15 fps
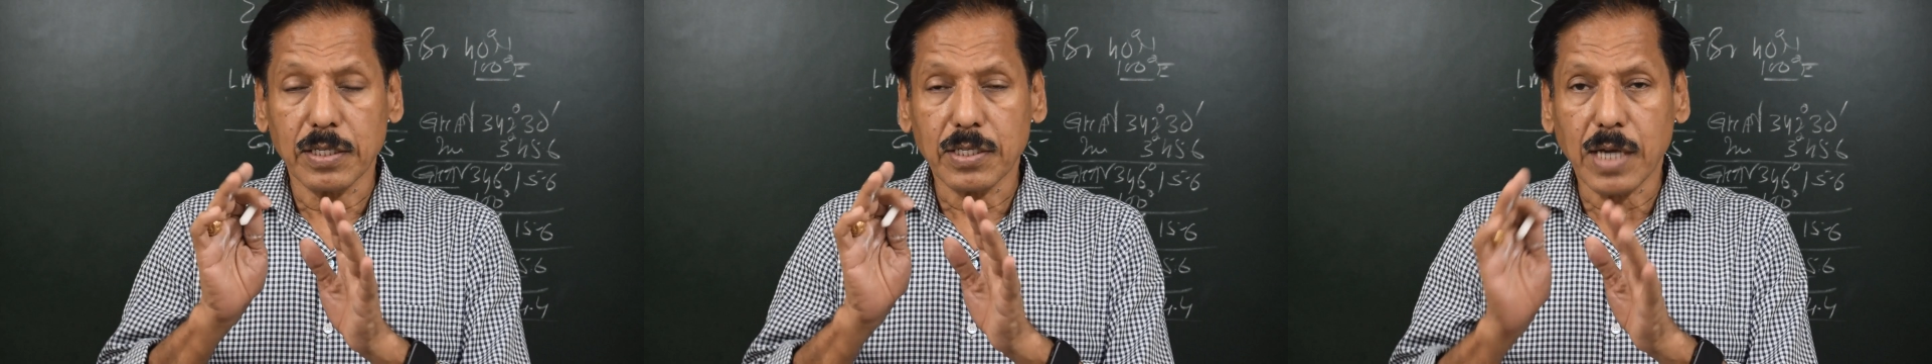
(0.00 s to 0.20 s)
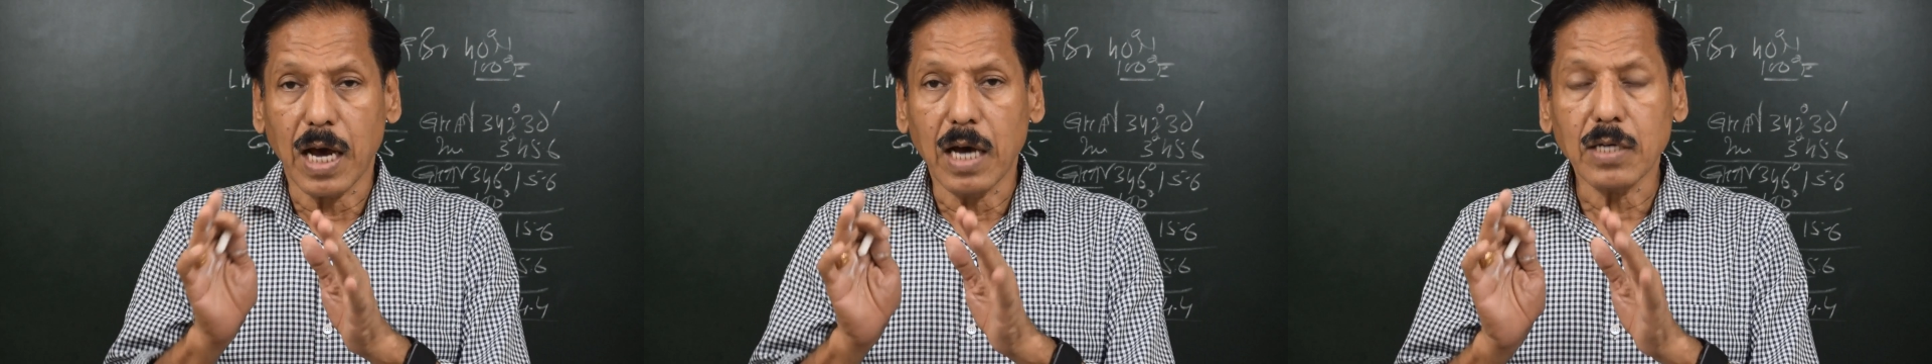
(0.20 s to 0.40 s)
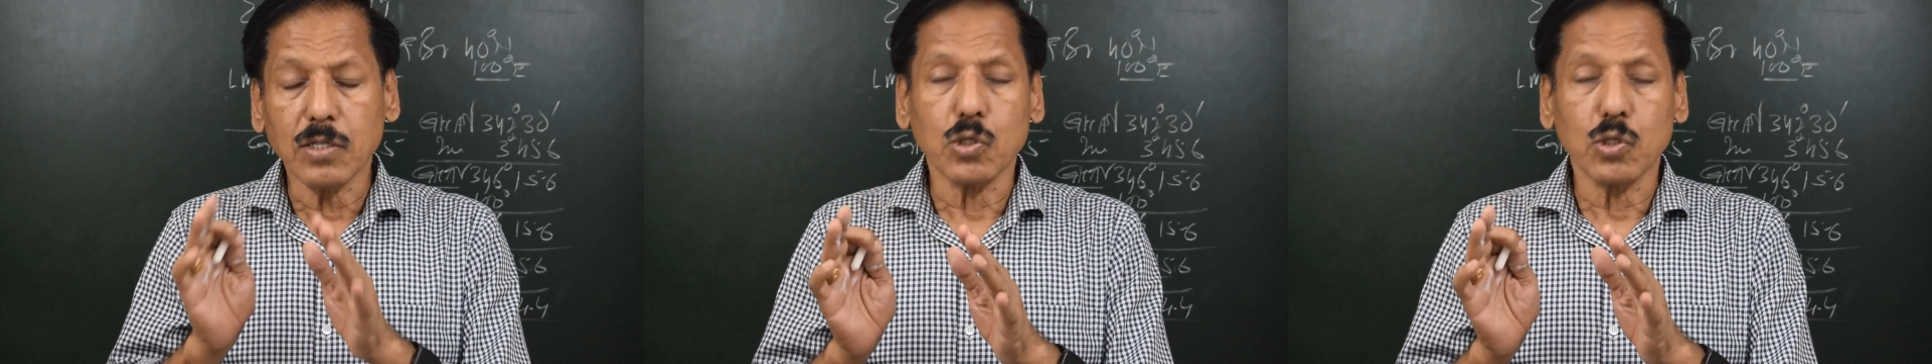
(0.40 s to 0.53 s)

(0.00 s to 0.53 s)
star